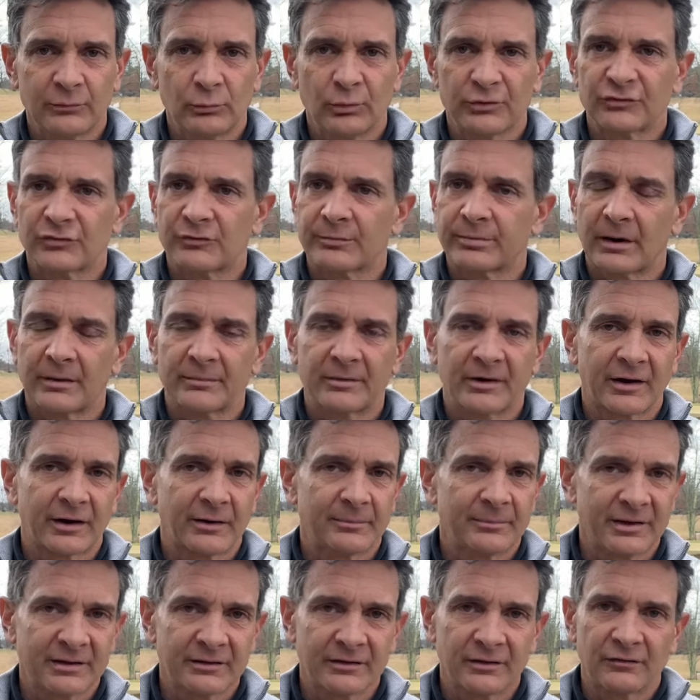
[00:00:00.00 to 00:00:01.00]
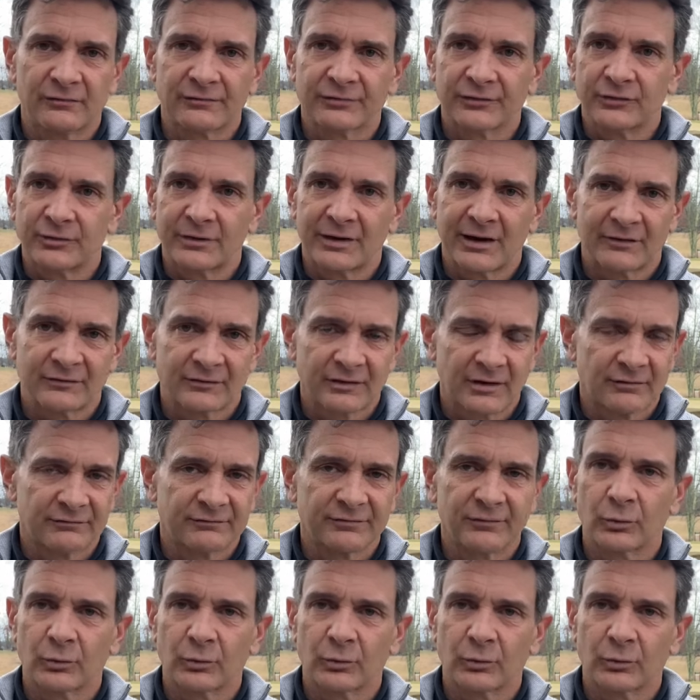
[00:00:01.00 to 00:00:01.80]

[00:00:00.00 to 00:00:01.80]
which is probably not a big deal for you guys down in